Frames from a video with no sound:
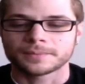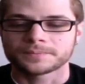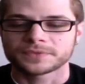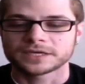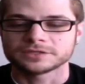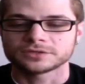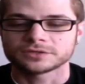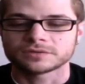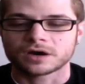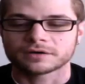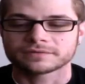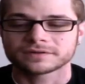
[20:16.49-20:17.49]
they do
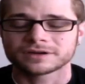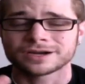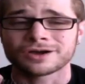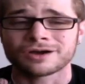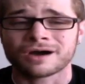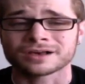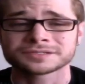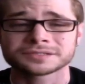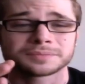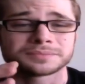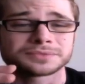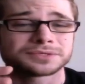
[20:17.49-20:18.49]
offer an
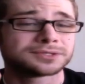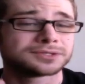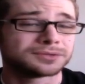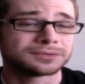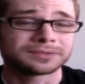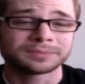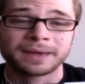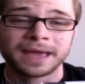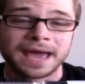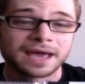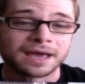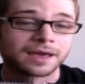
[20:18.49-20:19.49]
awesome student
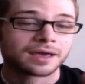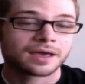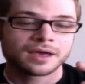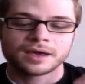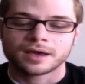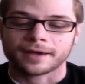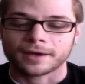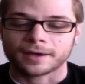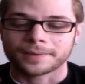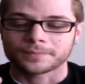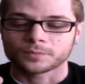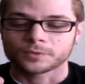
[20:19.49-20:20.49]
pack
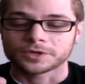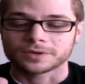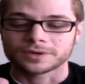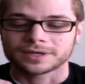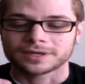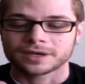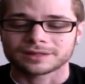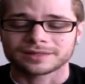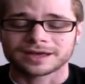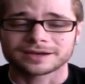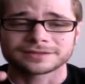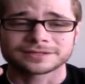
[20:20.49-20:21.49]
where you can get a
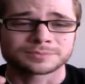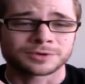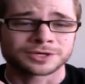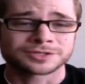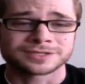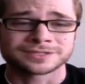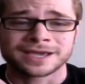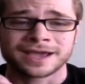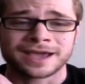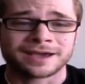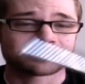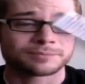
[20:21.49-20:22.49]
lot of these brushes at
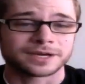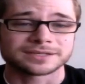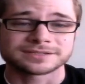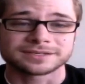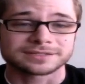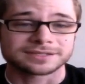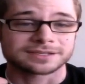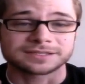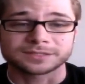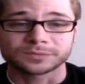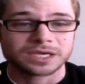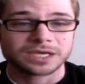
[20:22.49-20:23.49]
half price. It's like
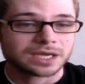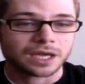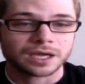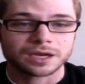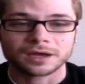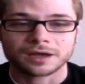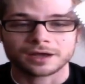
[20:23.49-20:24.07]
this big kit.